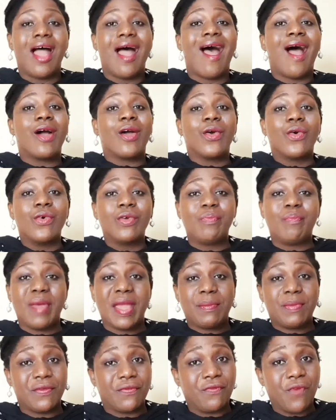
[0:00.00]
a good
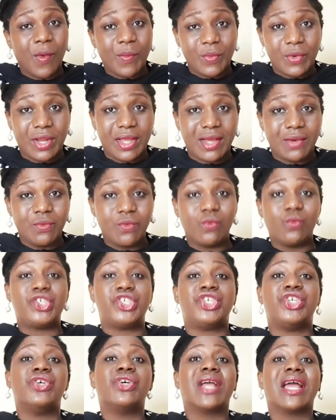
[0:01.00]
baby formula,
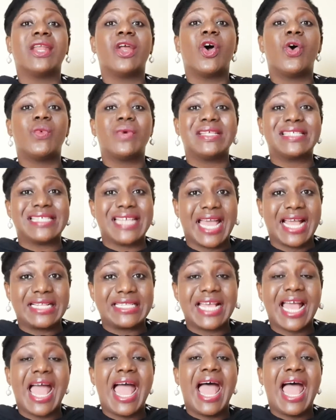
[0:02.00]
which you can always get